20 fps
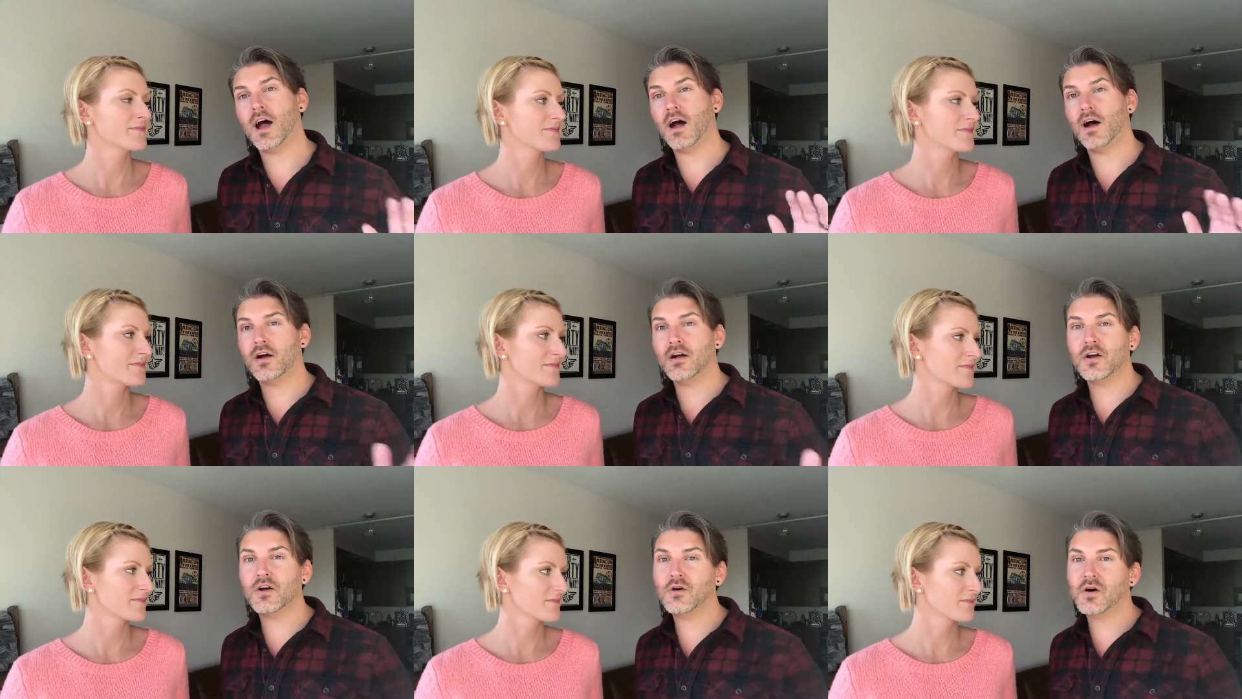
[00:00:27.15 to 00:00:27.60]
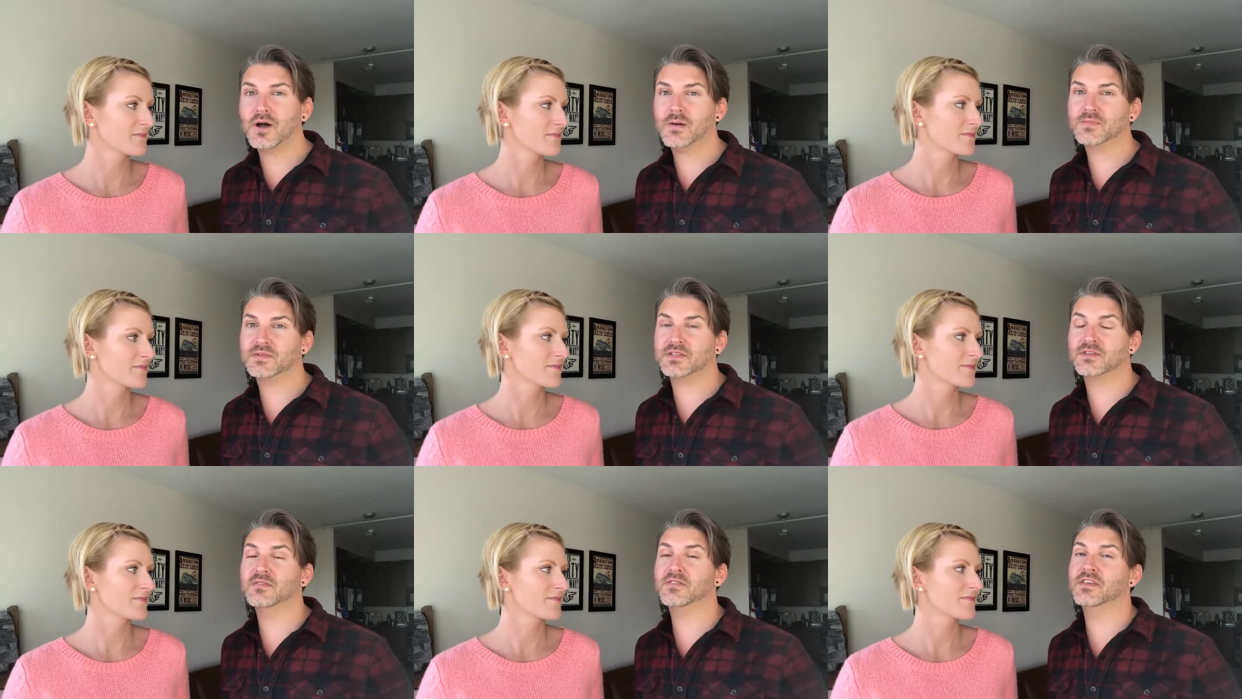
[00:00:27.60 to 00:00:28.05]
Speaker 1: I'll go
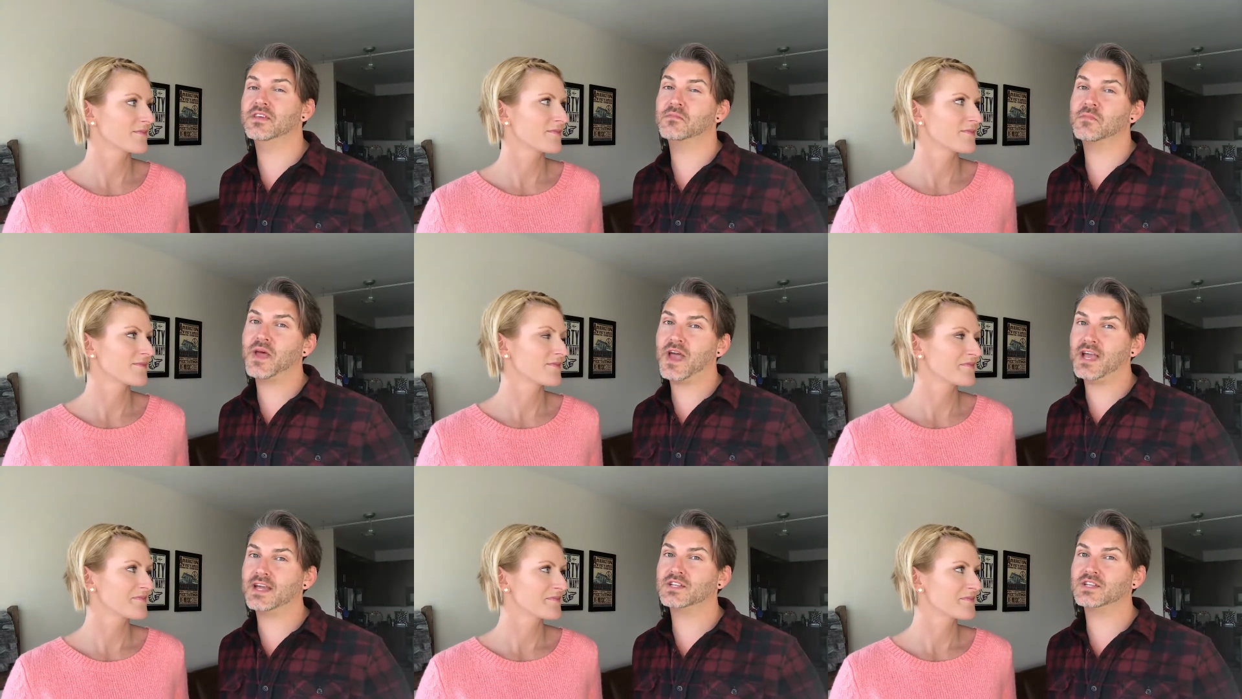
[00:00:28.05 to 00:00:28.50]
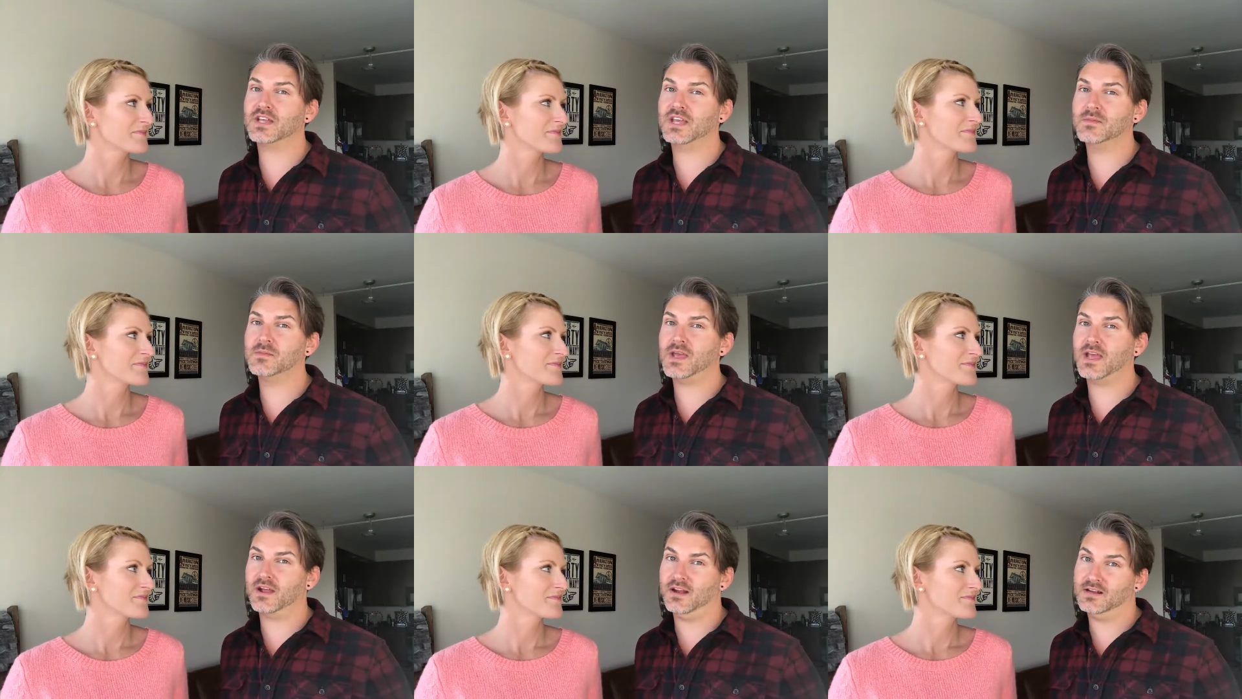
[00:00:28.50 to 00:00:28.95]
up to the baggage
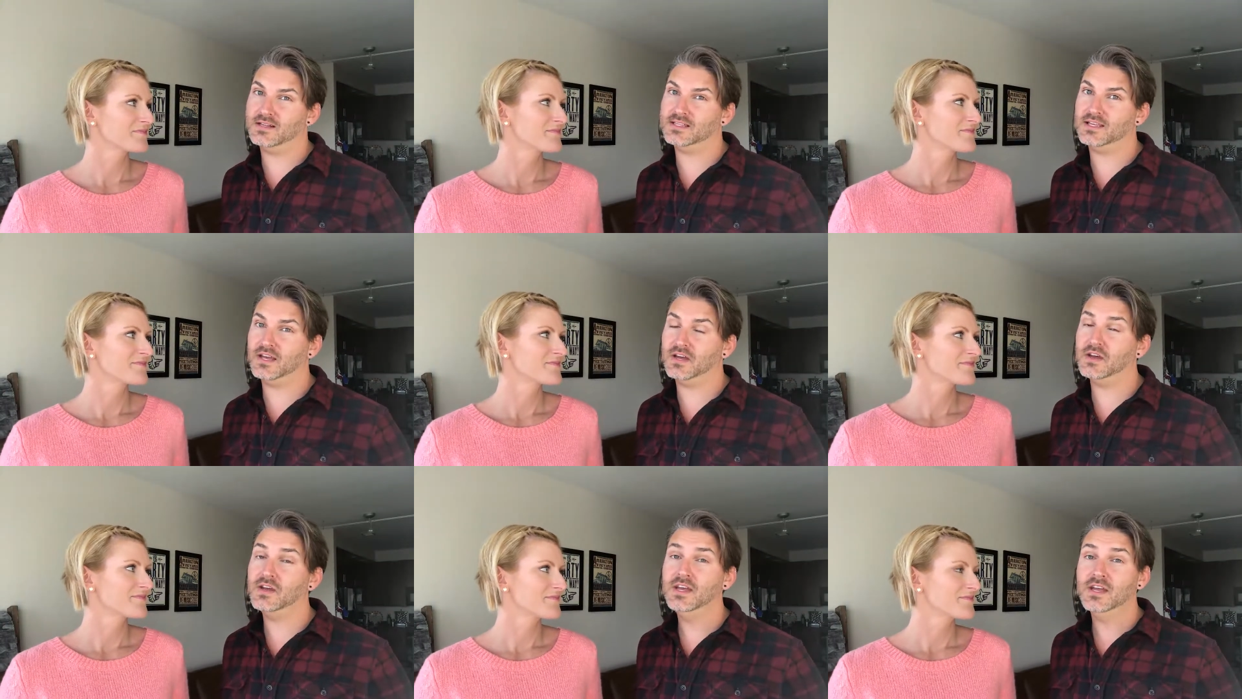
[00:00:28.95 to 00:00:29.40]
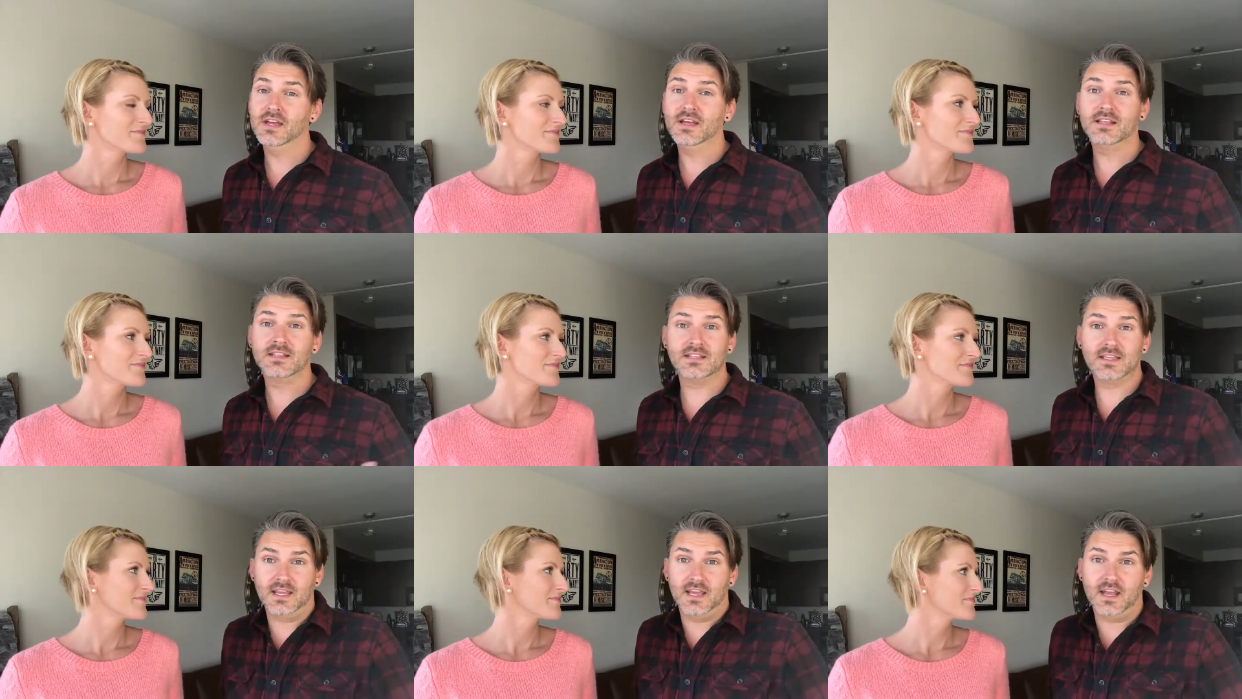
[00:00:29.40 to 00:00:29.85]
claim carousel
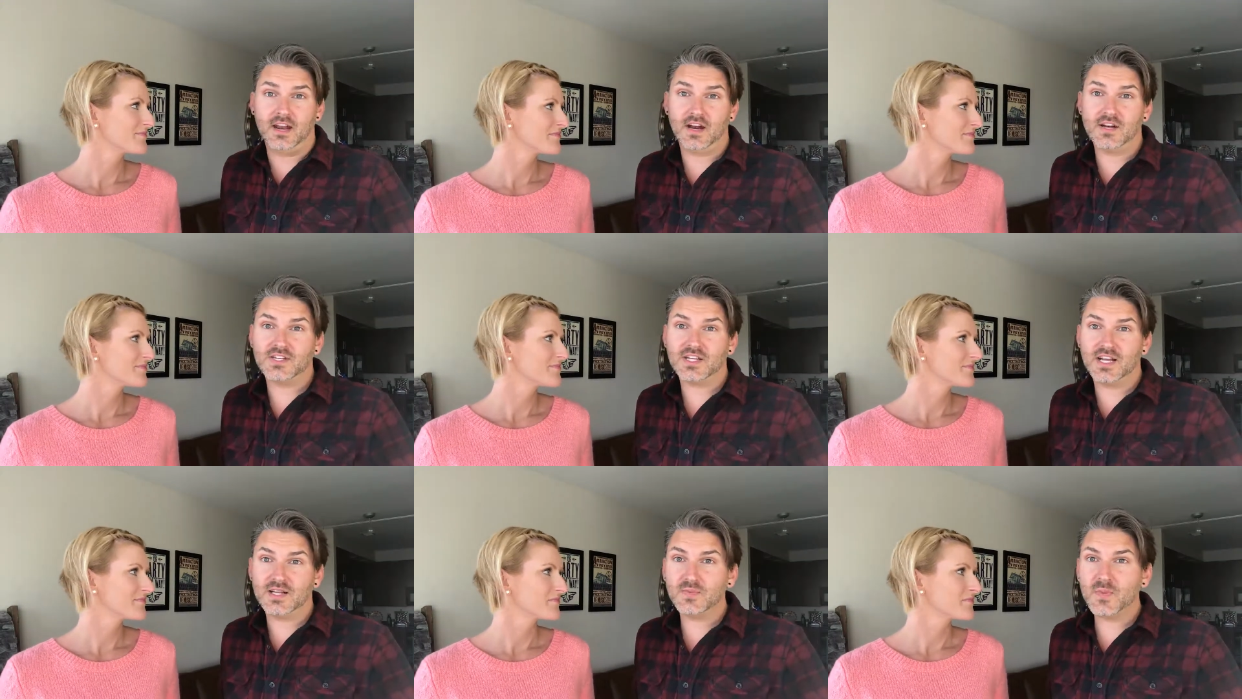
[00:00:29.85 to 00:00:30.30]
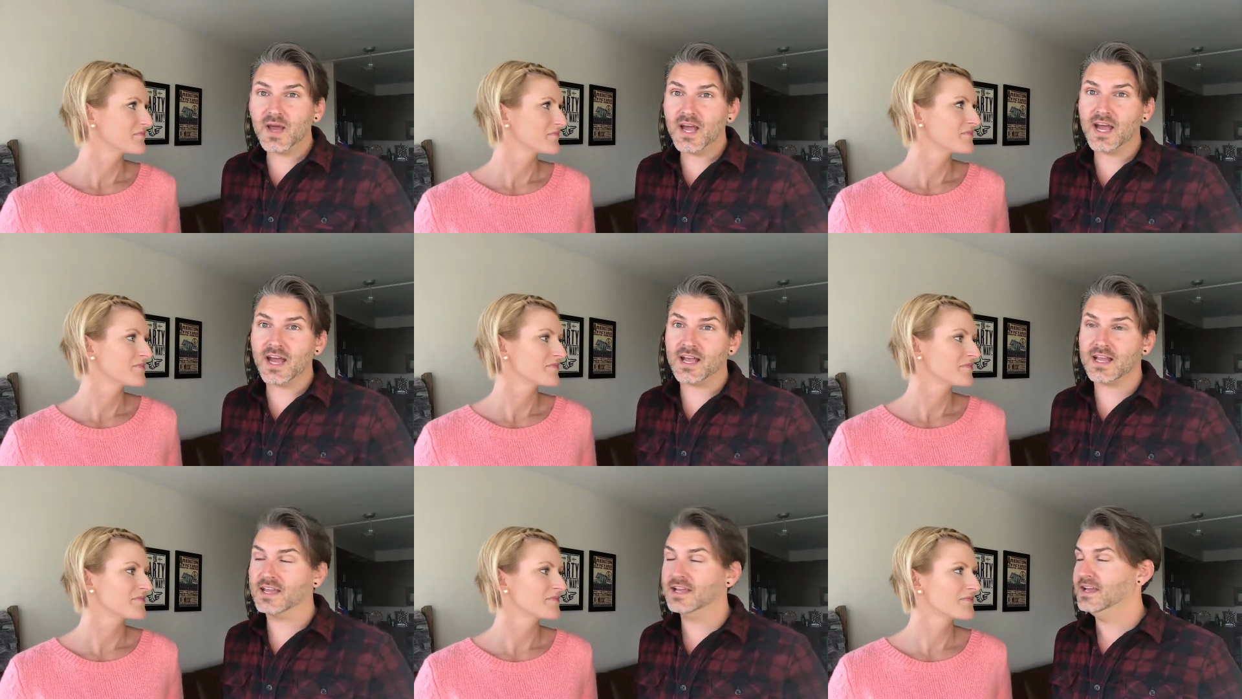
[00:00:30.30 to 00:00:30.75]
to get our check
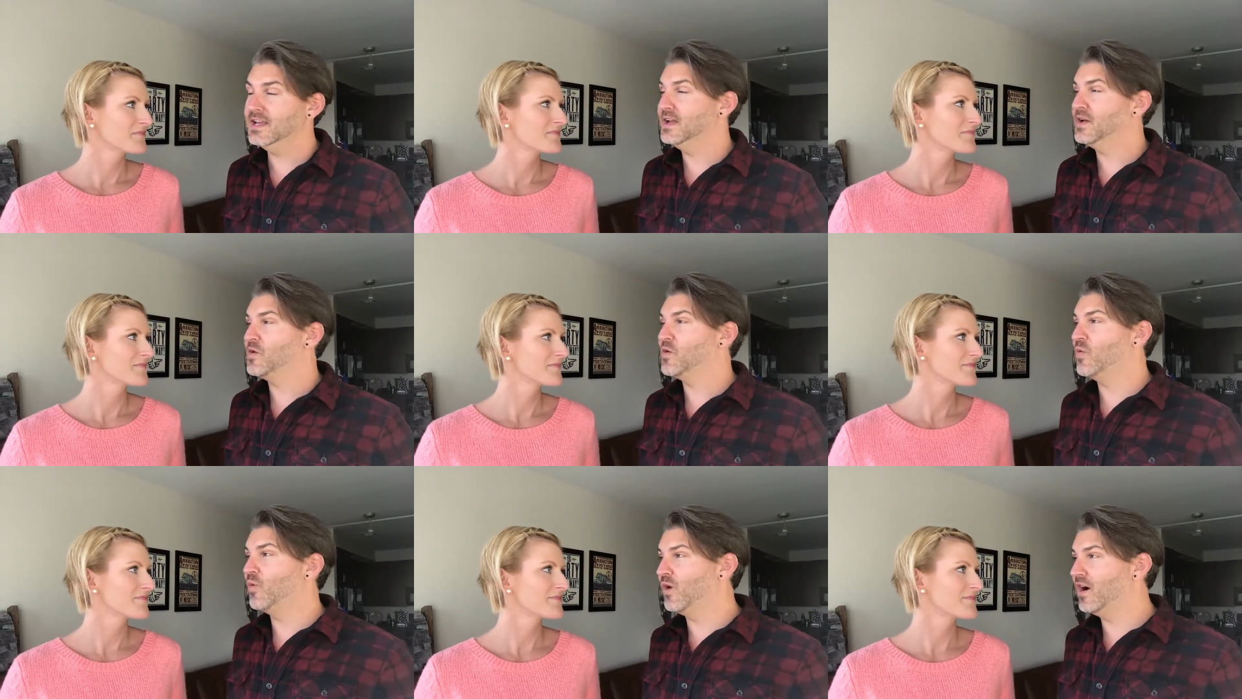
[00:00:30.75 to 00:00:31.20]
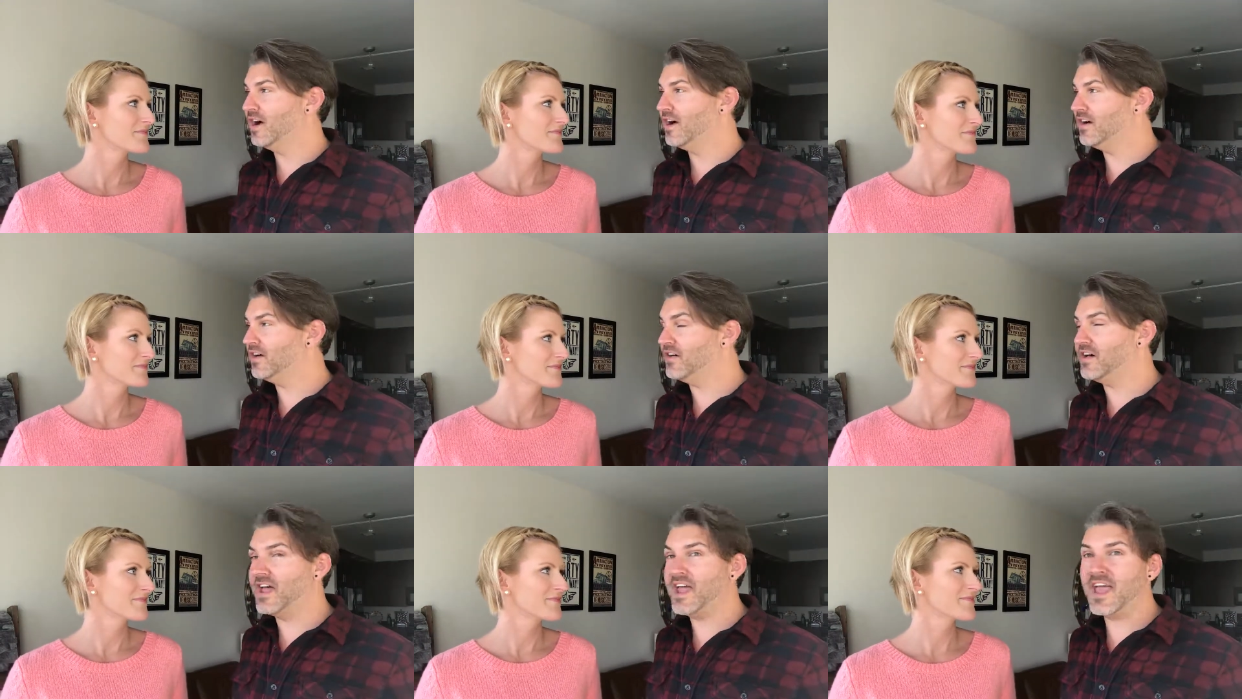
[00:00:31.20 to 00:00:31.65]
back.
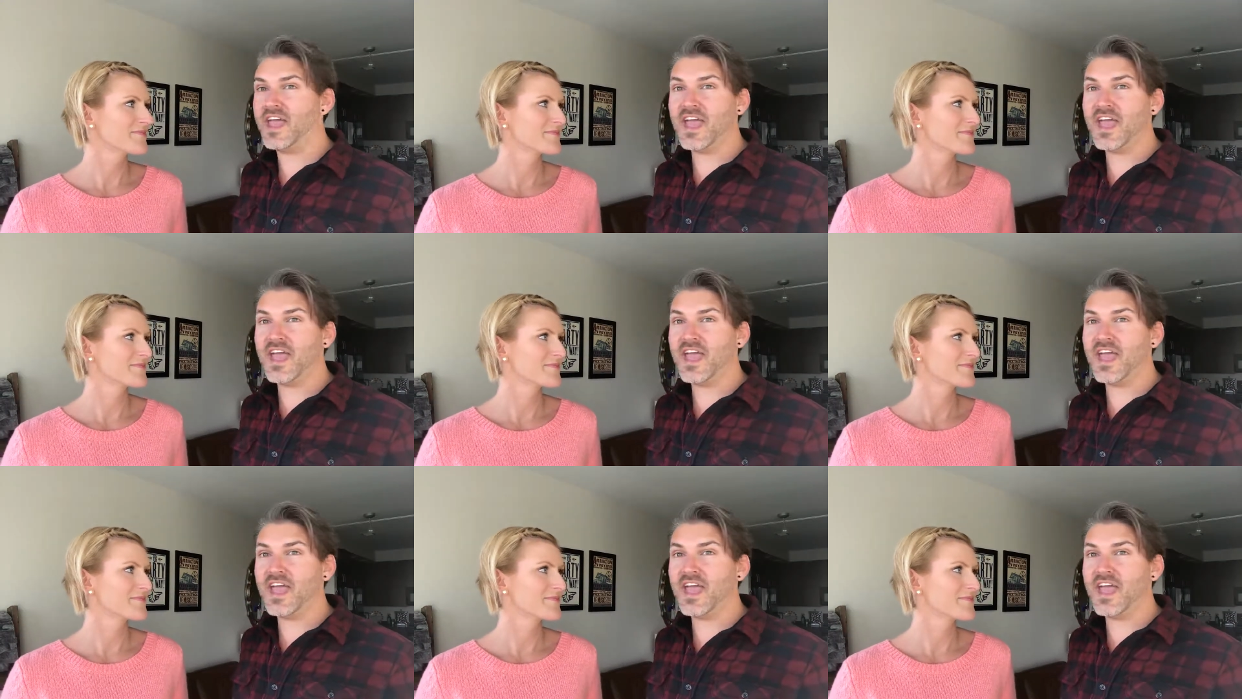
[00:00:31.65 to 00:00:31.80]
Well,